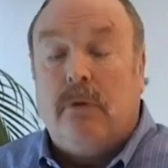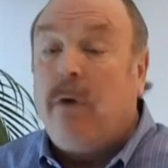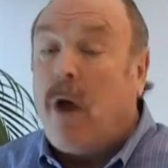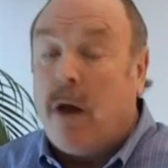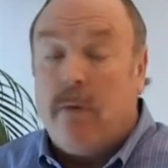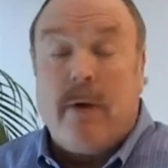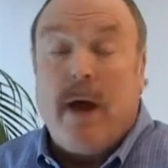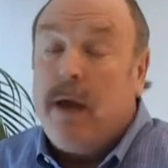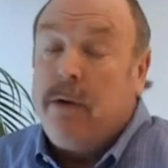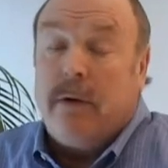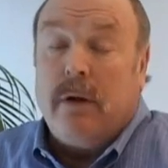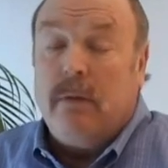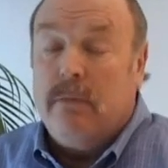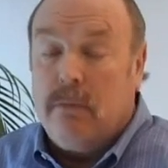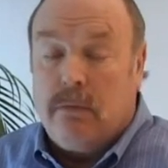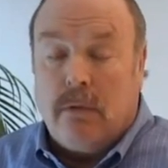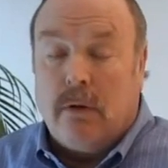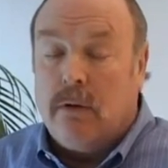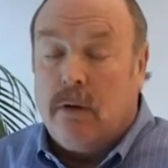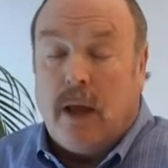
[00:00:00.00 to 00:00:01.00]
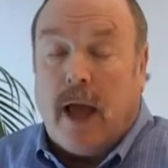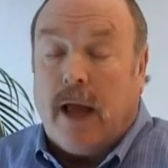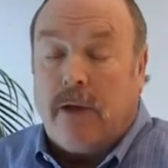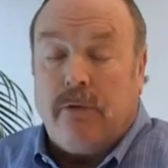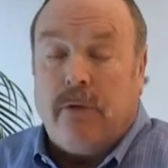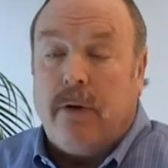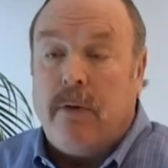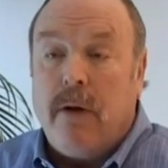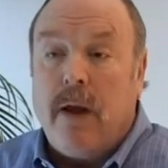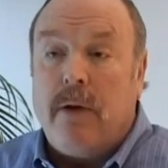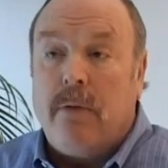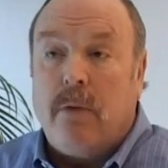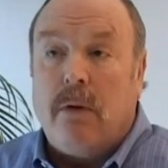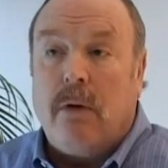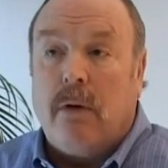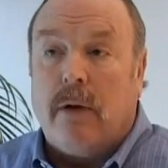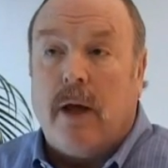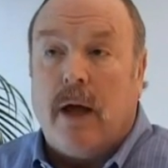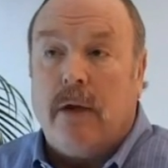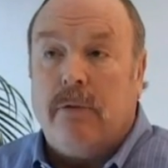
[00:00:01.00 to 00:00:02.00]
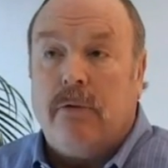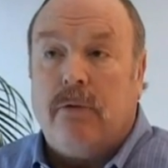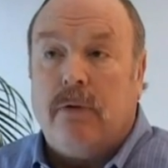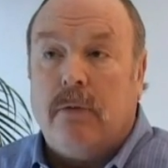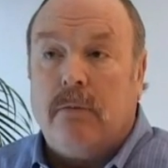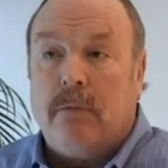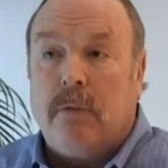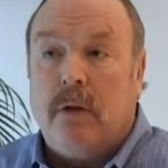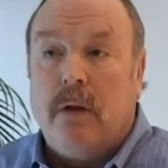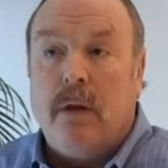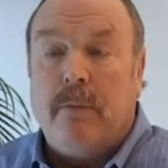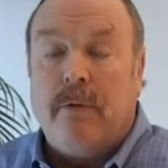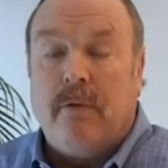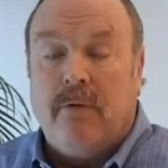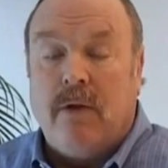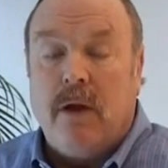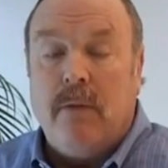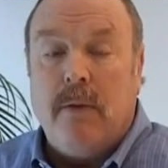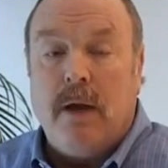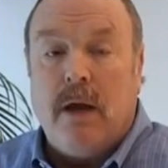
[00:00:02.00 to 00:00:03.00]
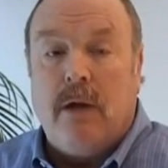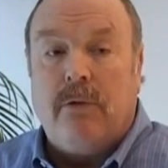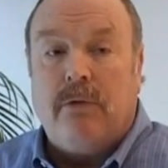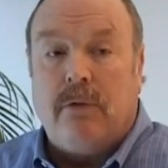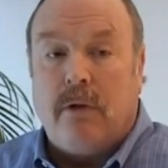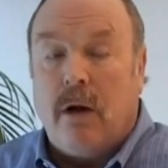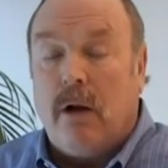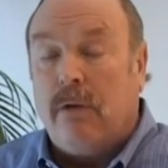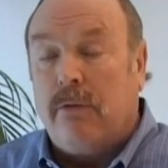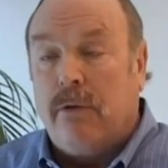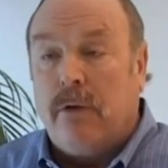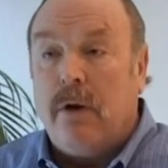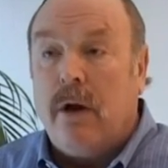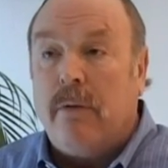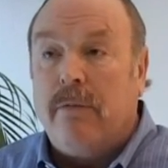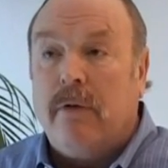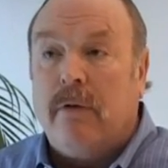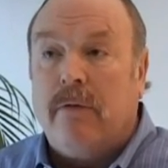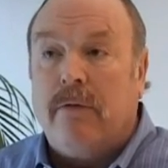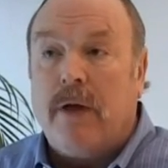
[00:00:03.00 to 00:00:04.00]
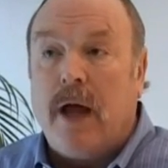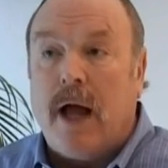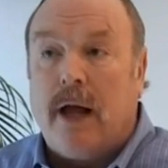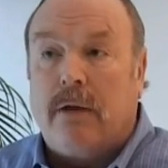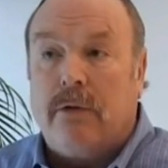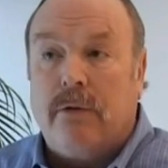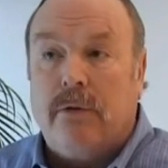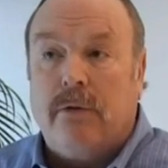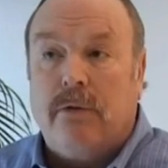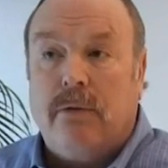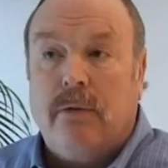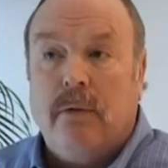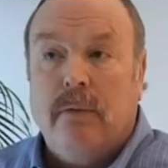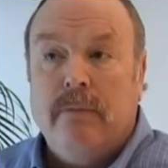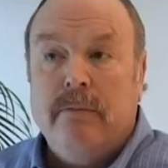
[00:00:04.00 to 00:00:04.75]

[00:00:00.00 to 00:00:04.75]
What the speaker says: the world. I sent a number of emails, talked to a number of doctors,